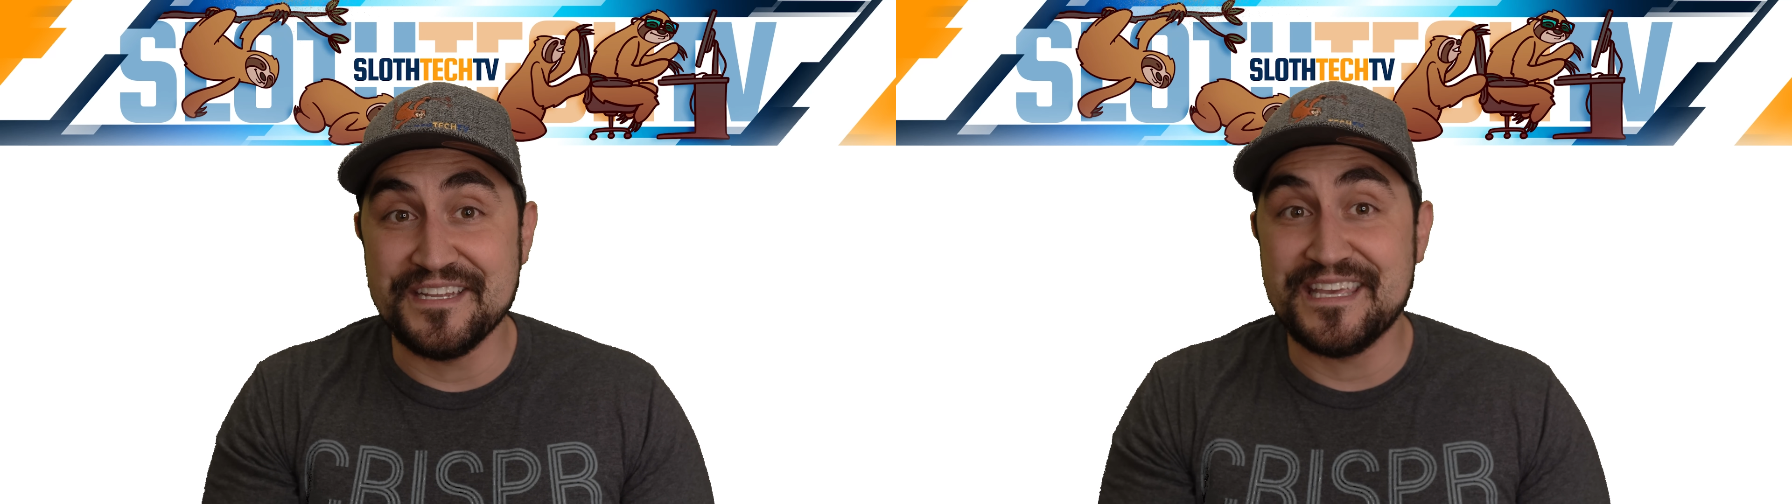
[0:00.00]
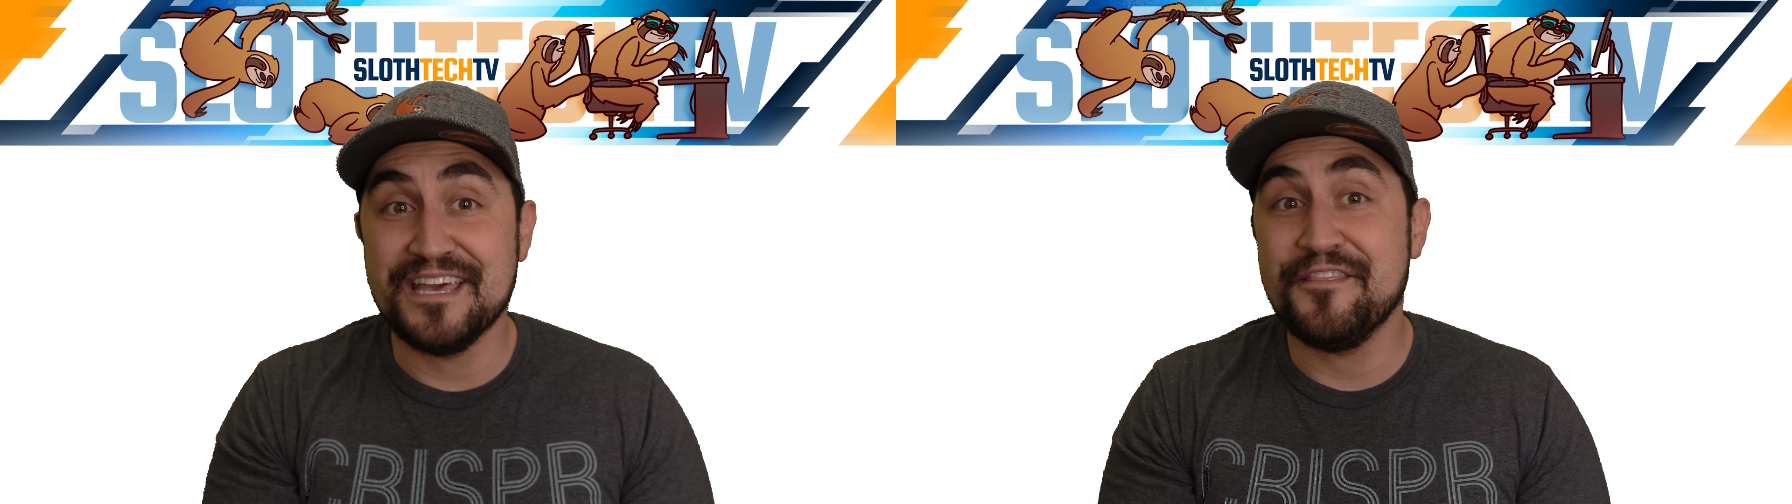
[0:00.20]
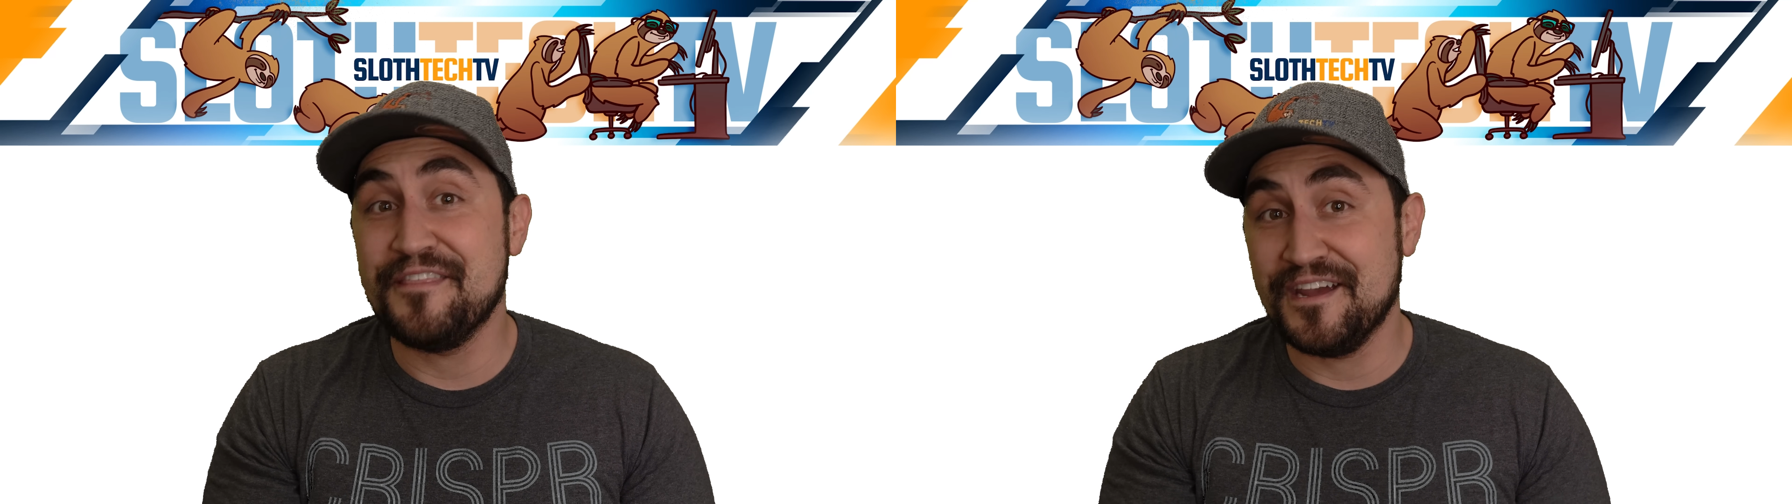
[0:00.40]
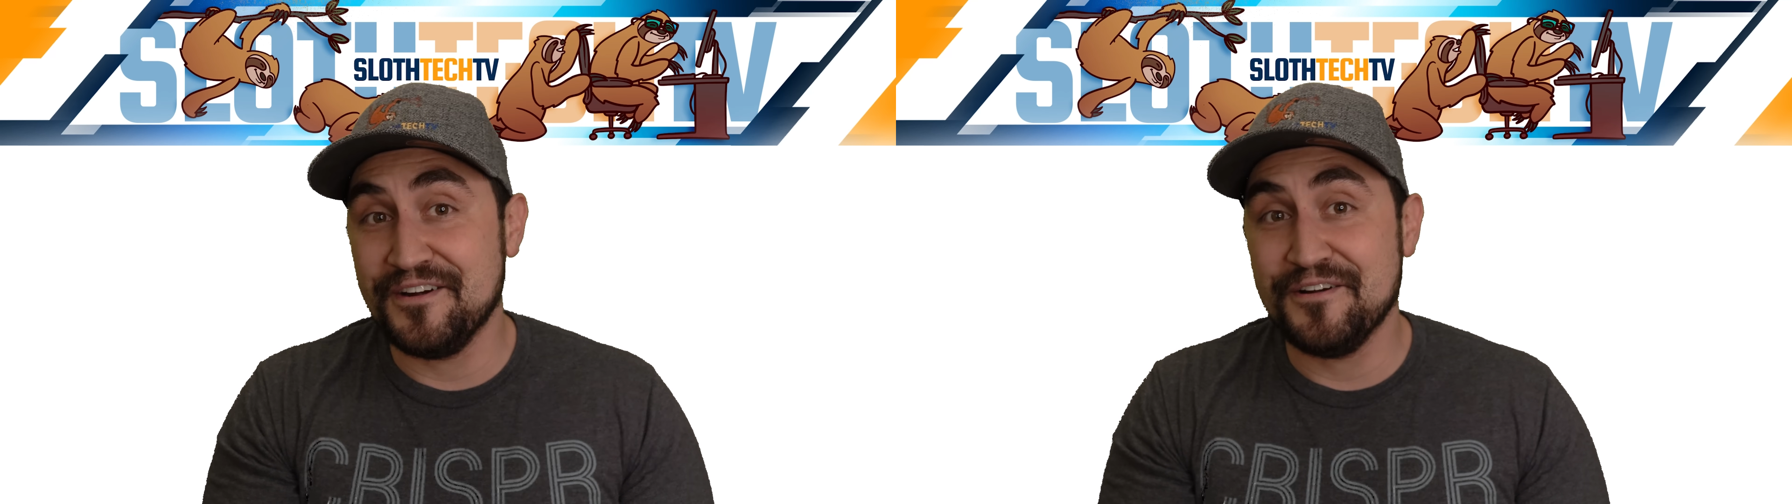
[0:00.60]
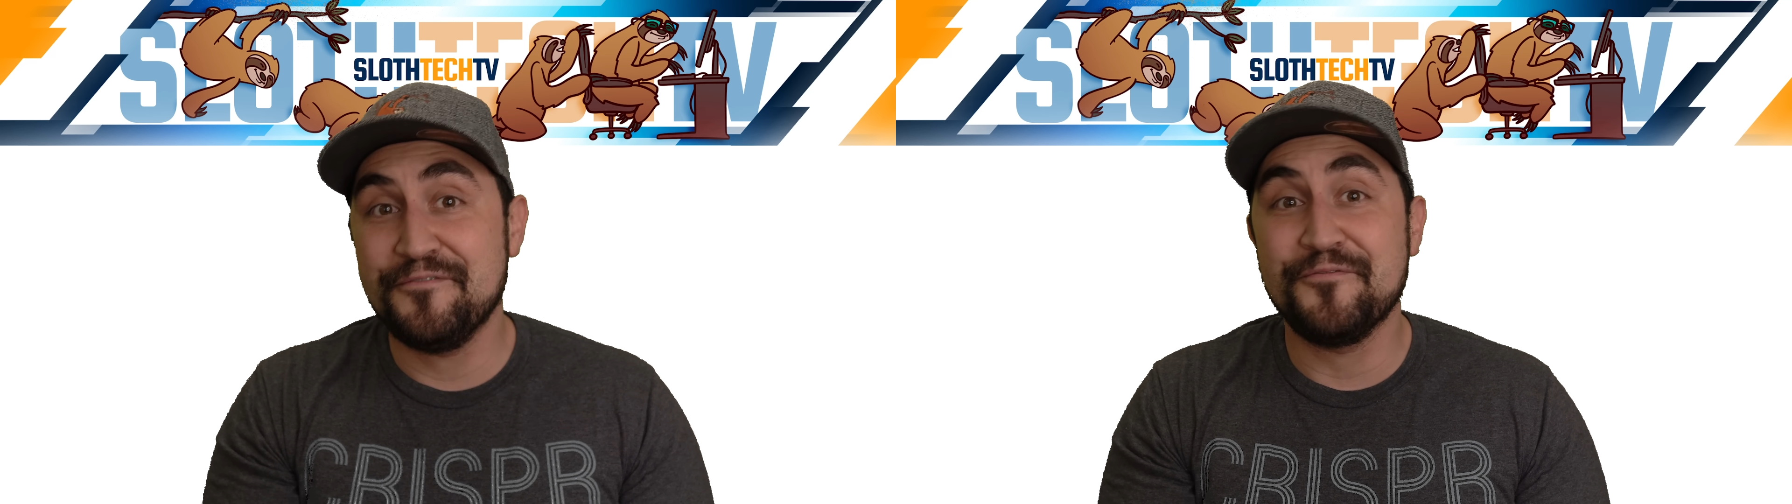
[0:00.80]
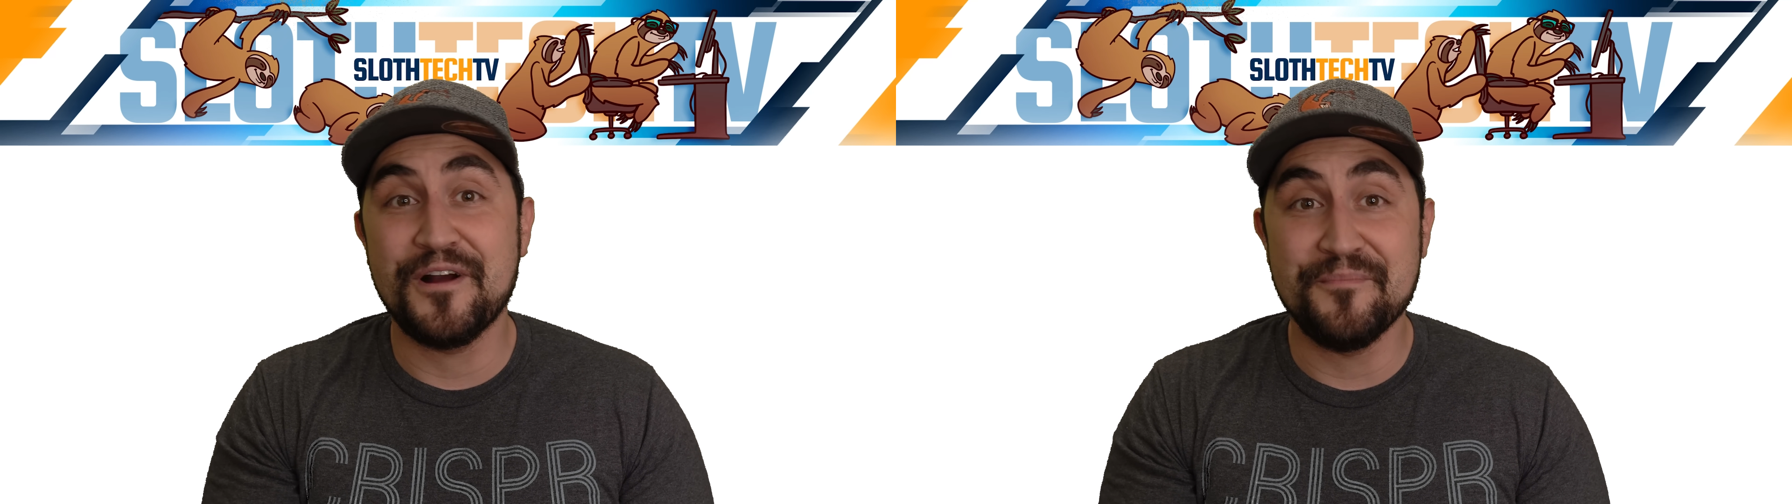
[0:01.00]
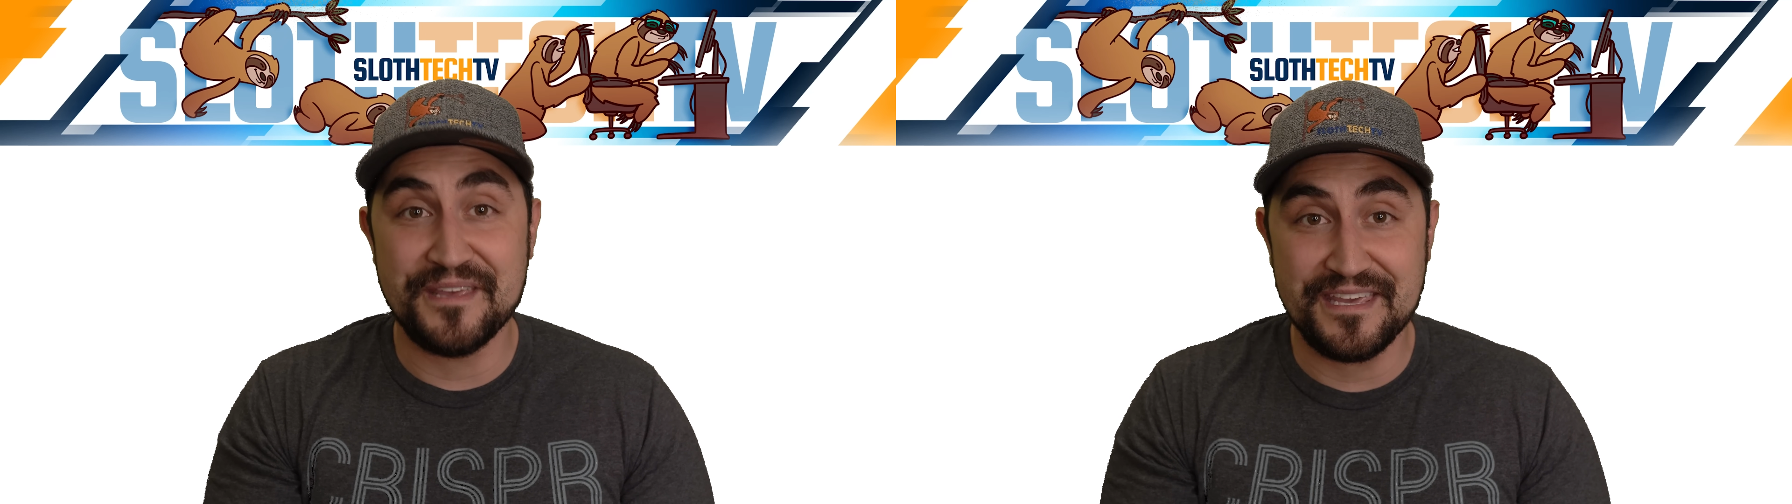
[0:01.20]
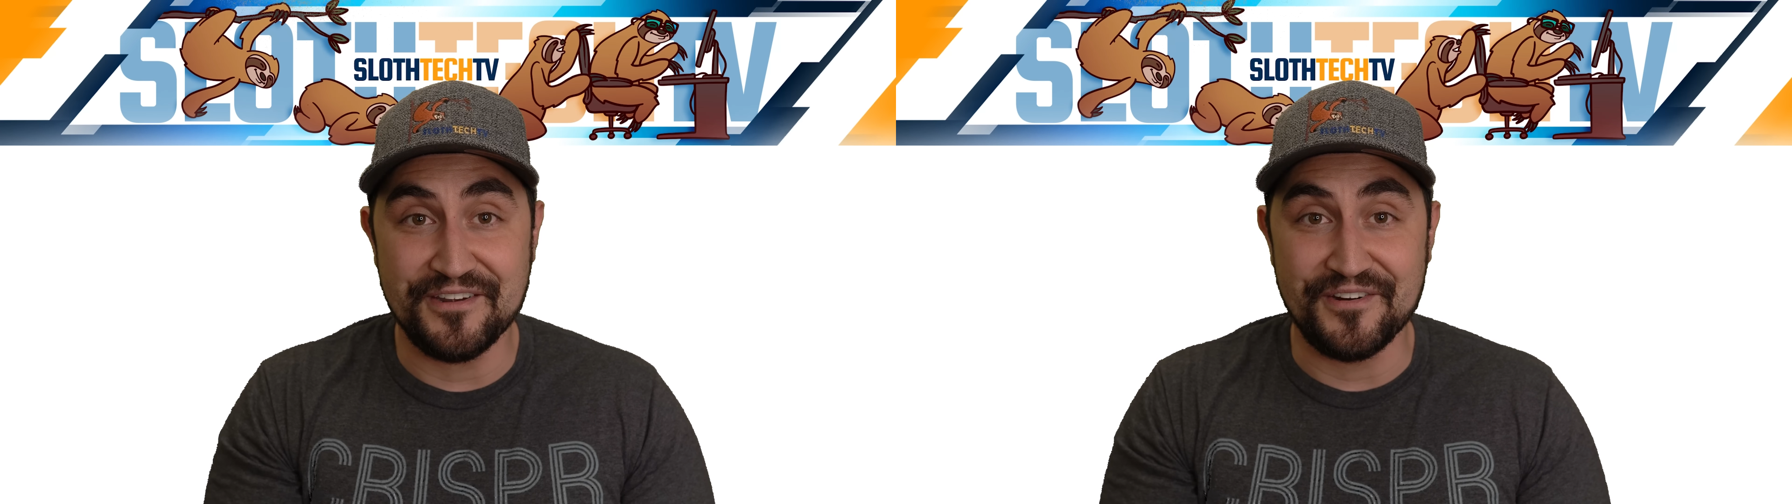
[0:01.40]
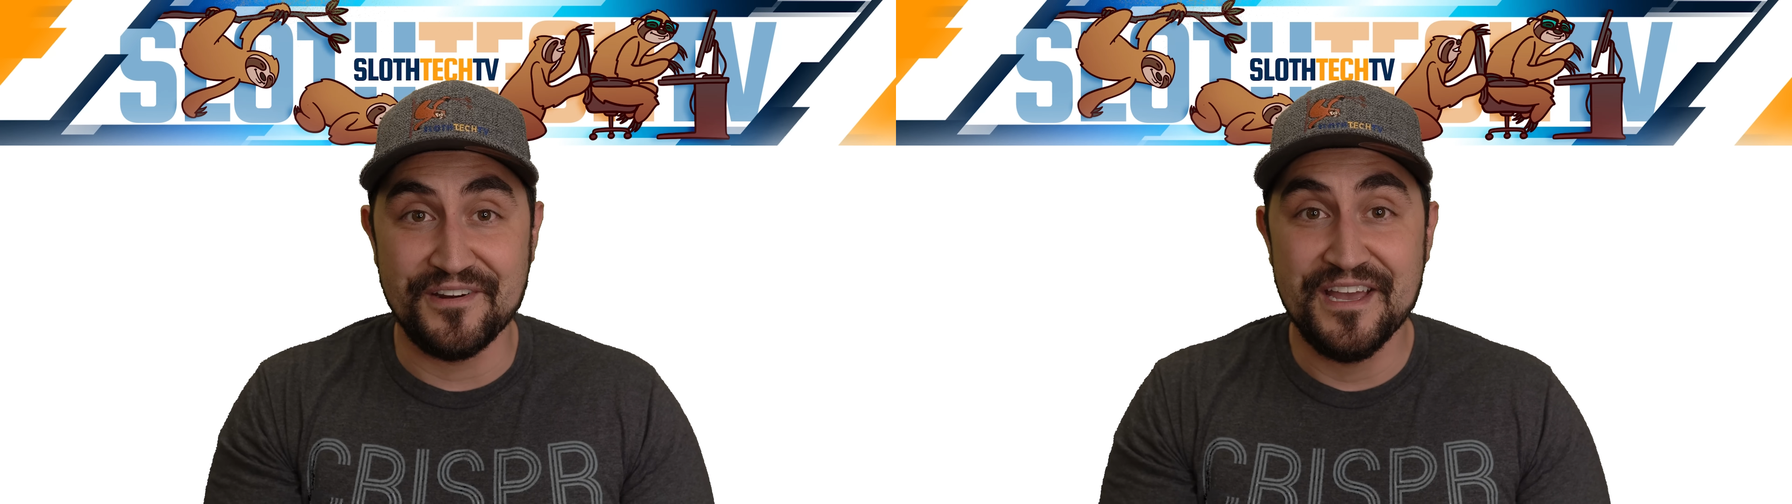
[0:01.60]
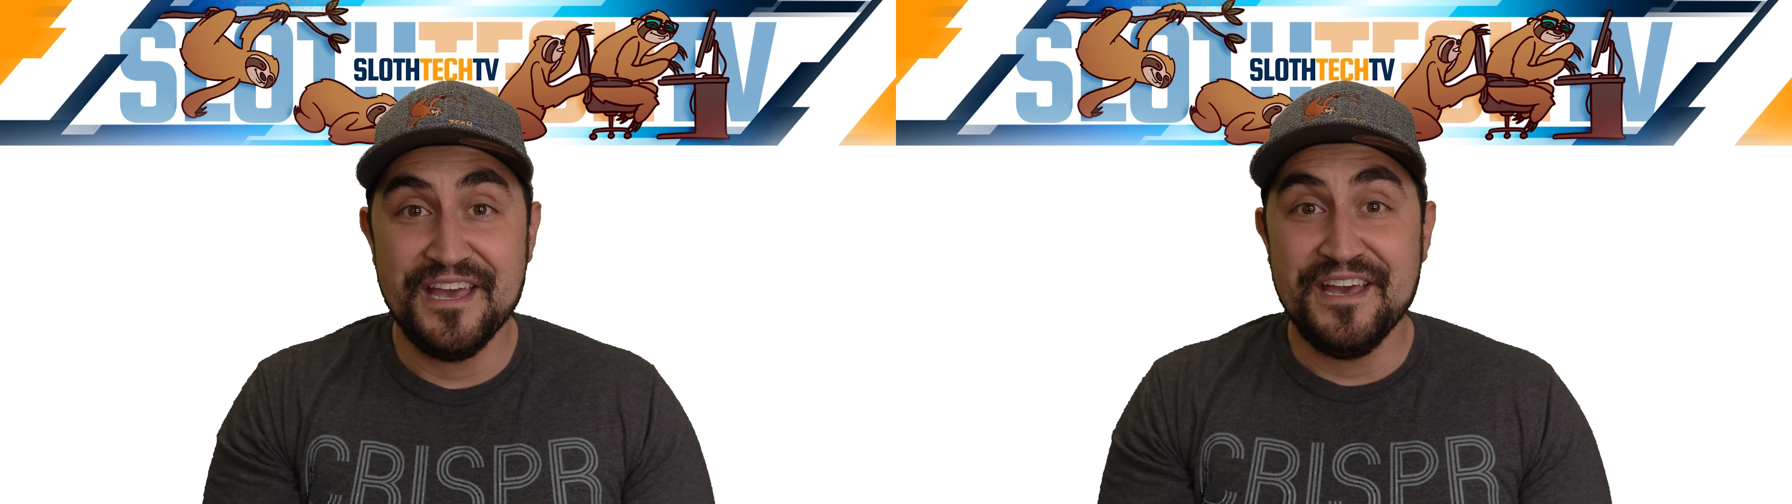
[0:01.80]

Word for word: to get there from here,